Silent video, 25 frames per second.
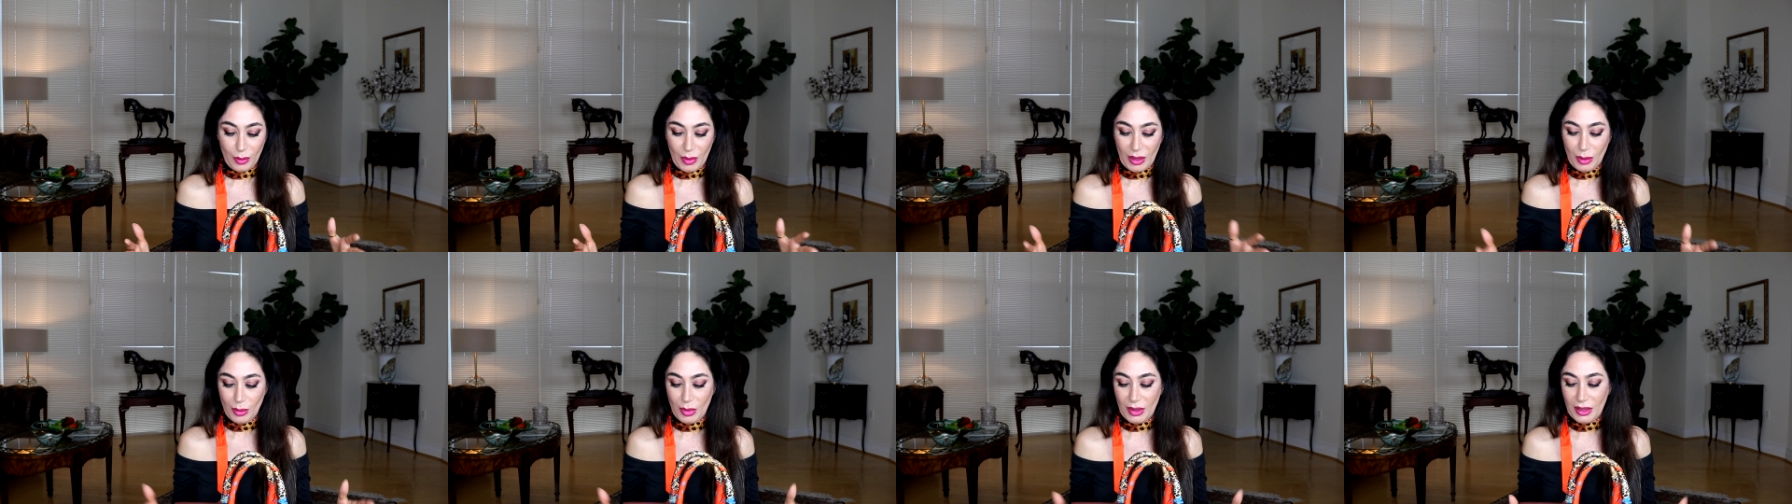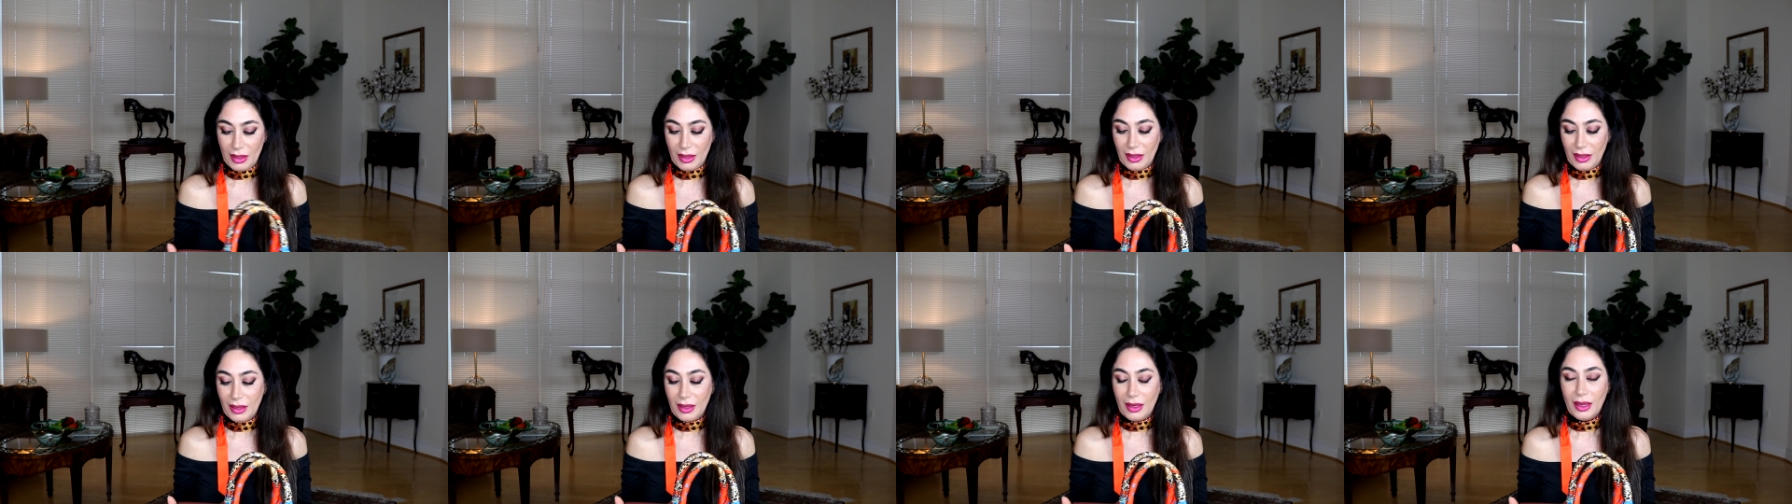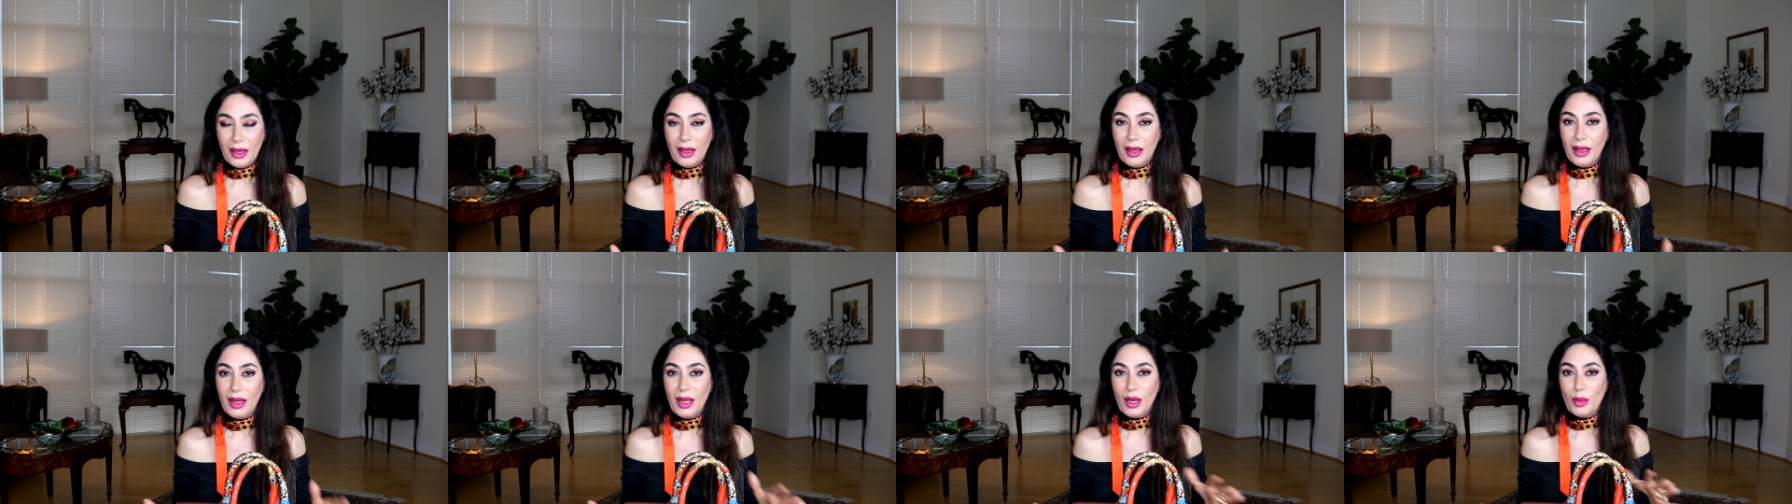maybe
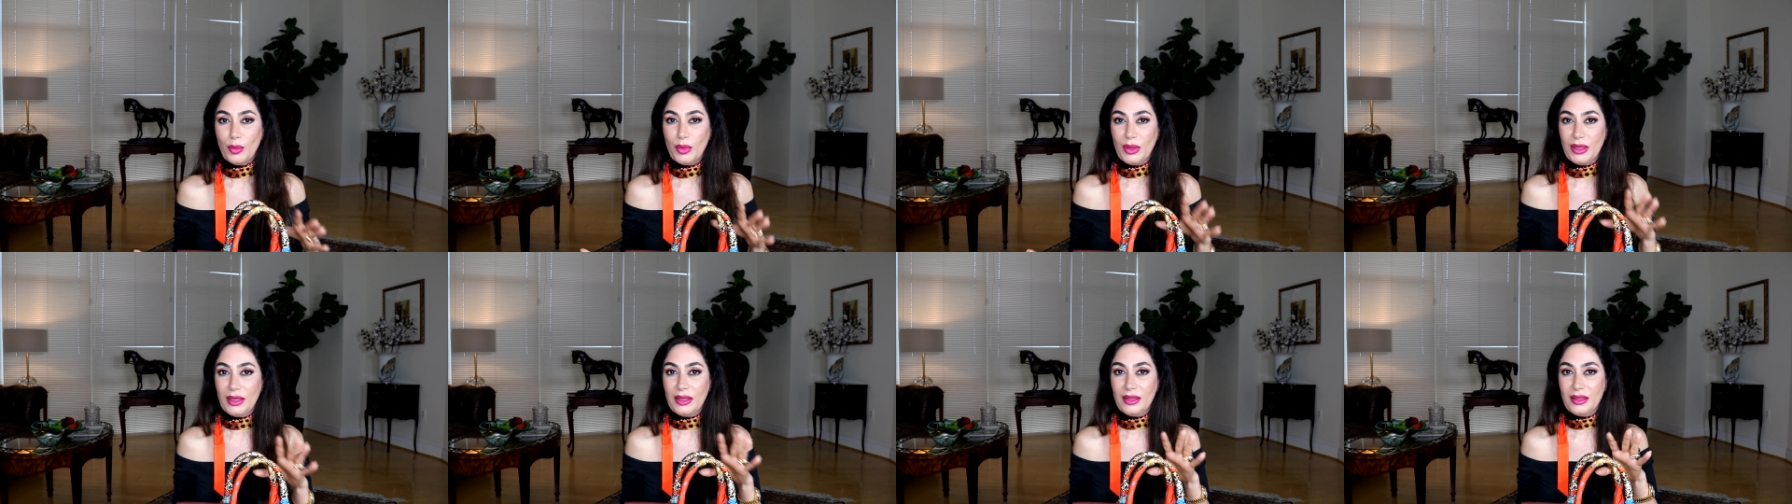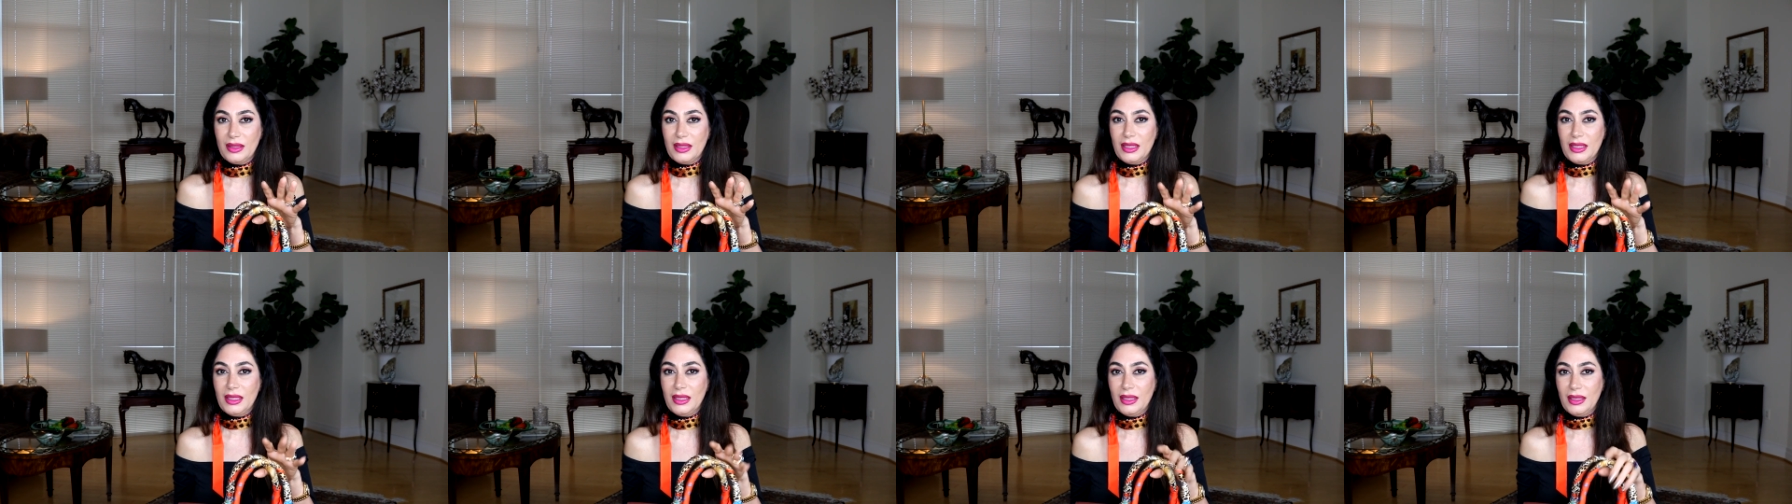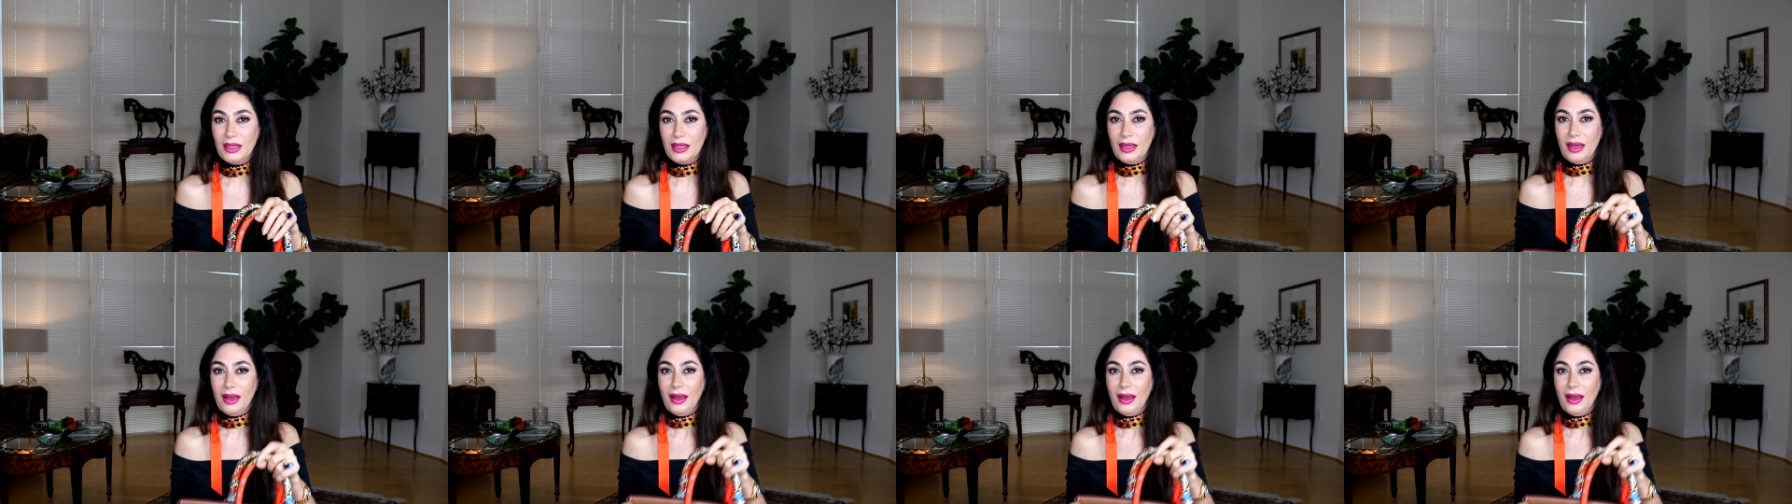helping the